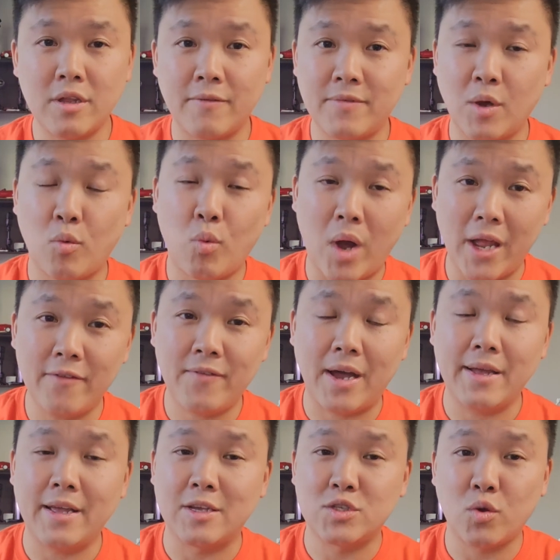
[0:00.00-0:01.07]
if the
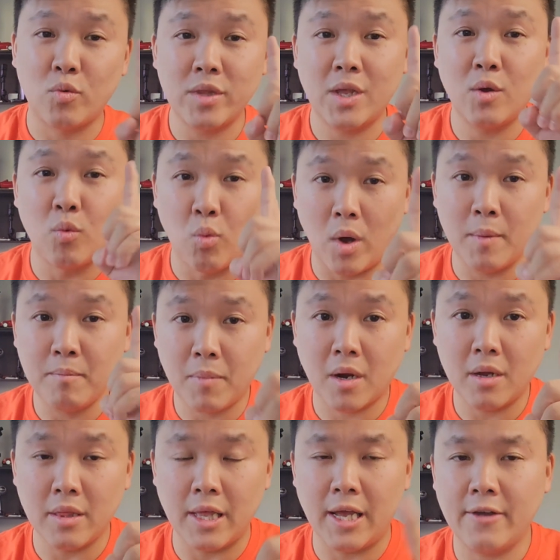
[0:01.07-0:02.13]
Wi-Fi is only one
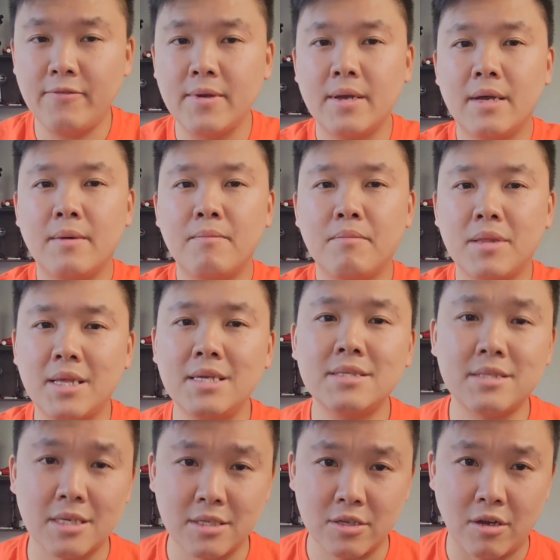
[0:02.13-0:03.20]
bar left, please
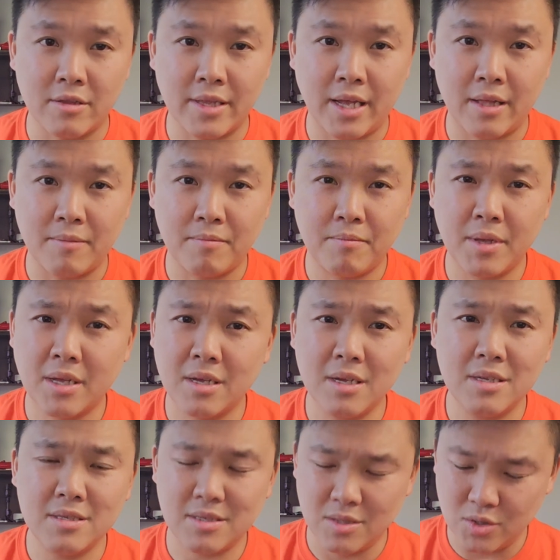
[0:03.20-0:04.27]
disconnect
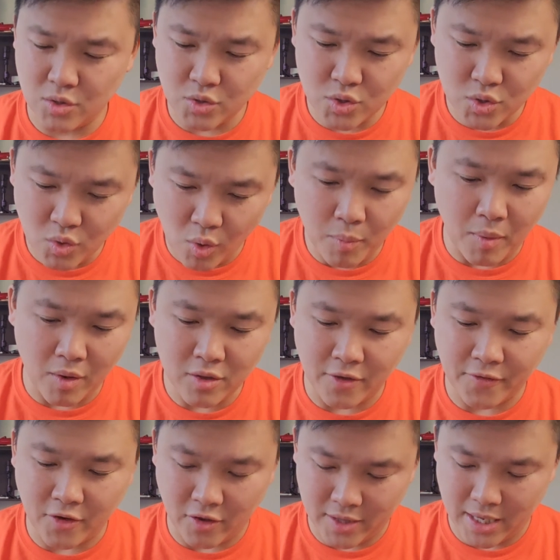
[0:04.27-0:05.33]
because there's no point
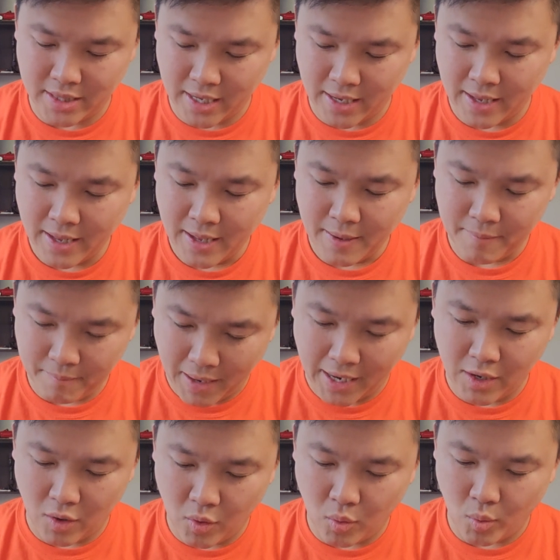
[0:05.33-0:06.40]
of connecting
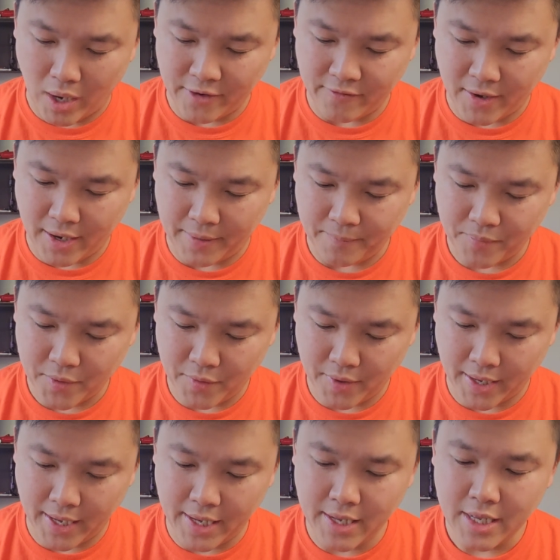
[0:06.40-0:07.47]
my own Wi-Fi,
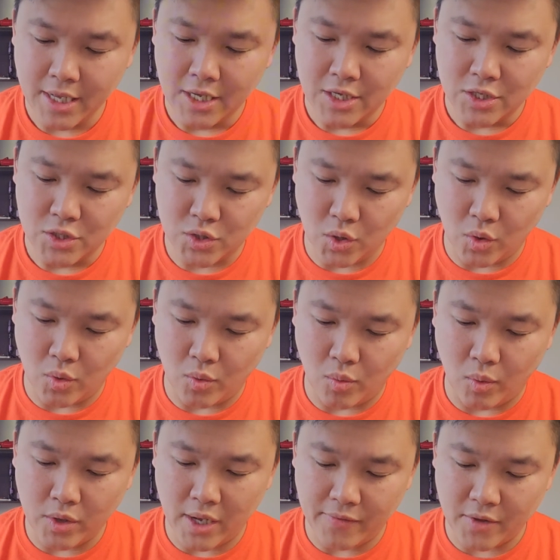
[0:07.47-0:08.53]
okay? So
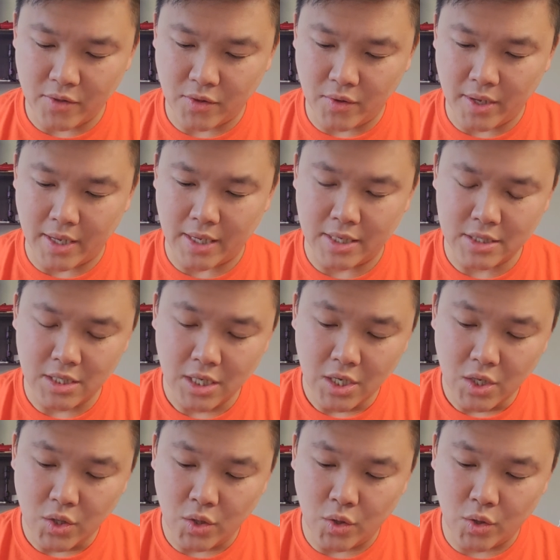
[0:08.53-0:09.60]
what you have to do is
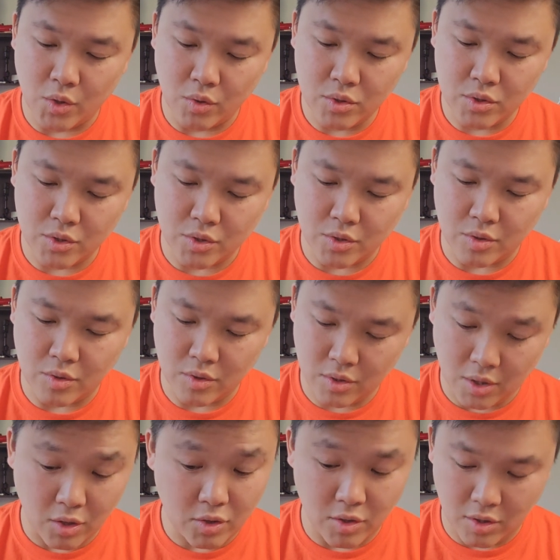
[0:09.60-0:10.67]
you go to,
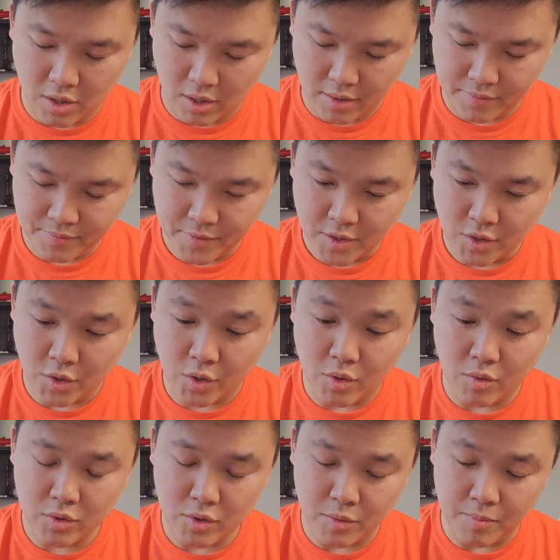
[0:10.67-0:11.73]
not Good Lock, you
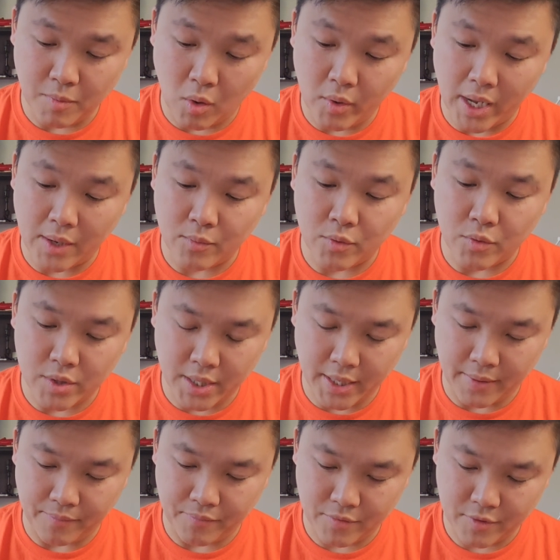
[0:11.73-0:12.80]
go to mode and
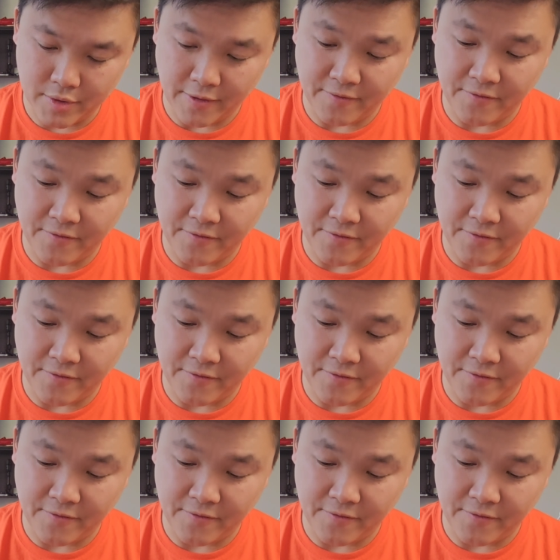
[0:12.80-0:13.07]
routine, the